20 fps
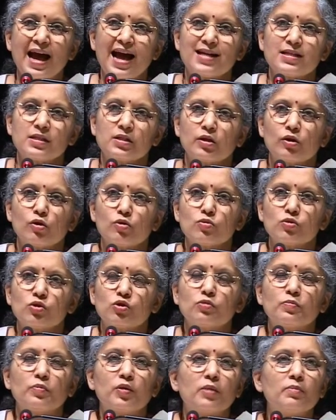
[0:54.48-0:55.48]
as
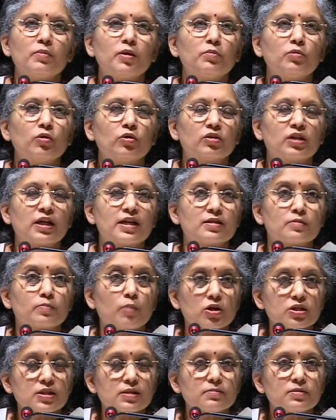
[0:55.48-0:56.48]
close to Brahma Muhurta as
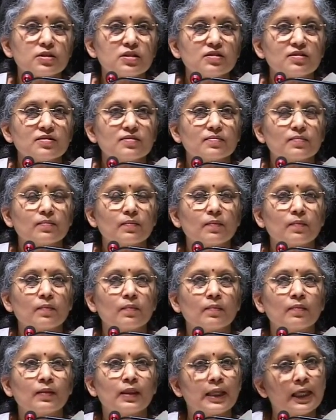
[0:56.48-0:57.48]
possible,
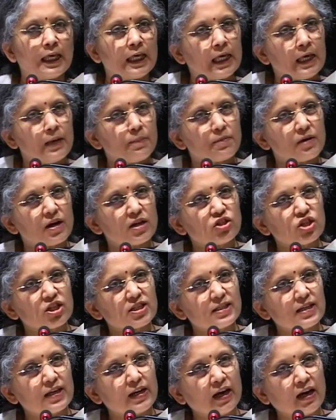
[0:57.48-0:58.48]
keep
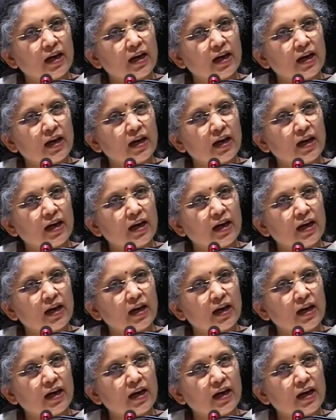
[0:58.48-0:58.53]
rajas